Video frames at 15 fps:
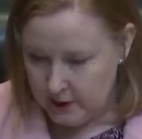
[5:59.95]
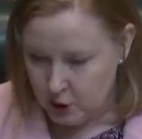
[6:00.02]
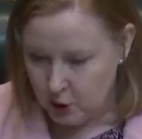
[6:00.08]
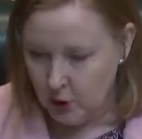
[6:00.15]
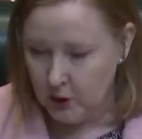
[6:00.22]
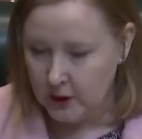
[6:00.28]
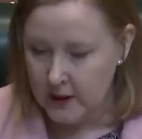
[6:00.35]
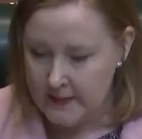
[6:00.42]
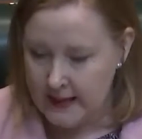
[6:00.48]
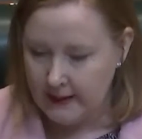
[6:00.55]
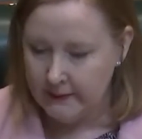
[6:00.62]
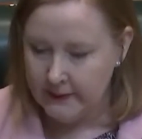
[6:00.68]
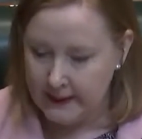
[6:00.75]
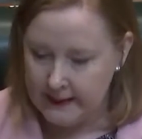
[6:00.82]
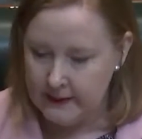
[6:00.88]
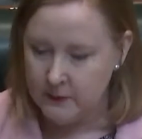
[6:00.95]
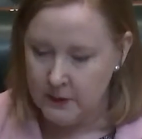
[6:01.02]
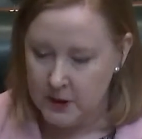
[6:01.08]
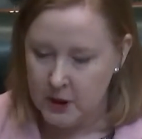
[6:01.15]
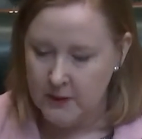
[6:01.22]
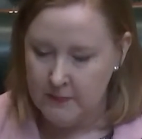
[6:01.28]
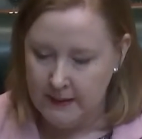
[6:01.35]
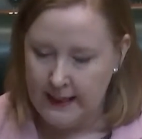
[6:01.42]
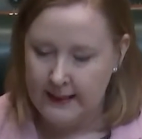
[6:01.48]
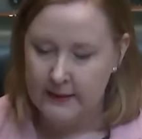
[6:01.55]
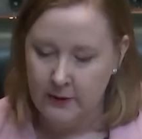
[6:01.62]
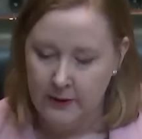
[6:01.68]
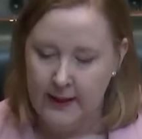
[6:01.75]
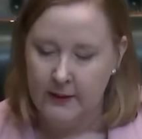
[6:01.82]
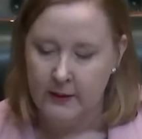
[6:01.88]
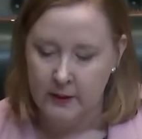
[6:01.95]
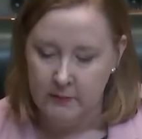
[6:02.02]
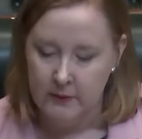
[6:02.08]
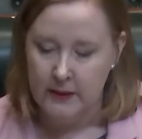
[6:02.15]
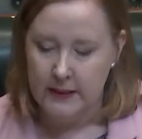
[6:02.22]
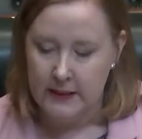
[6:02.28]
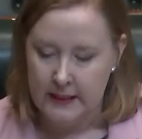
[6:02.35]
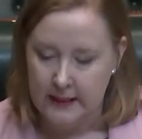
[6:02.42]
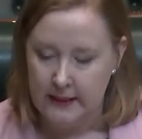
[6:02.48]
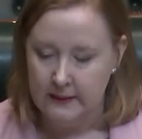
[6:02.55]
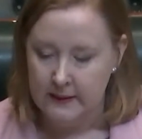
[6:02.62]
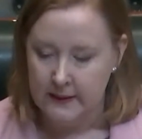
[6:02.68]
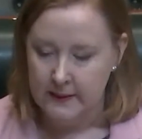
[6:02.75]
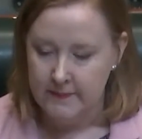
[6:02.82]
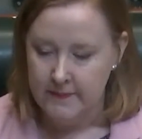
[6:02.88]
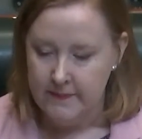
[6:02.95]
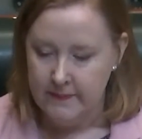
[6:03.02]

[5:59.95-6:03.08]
talk about things which impact on our communities.